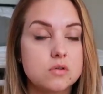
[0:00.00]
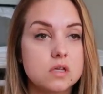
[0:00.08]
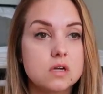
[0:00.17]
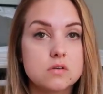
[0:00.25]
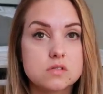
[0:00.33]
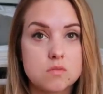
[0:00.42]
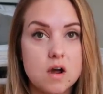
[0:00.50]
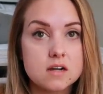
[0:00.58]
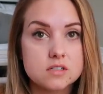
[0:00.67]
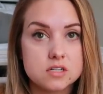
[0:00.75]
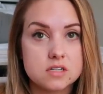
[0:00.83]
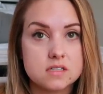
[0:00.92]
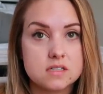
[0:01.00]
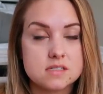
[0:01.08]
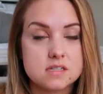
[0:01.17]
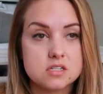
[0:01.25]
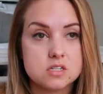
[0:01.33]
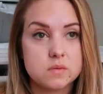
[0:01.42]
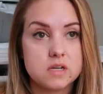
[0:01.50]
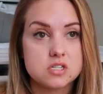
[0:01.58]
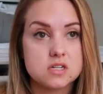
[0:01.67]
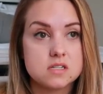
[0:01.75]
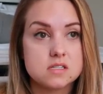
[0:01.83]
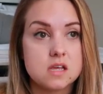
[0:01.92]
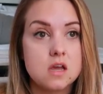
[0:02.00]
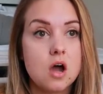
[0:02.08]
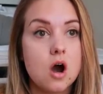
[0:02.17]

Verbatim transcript: really goes wrong during these situations,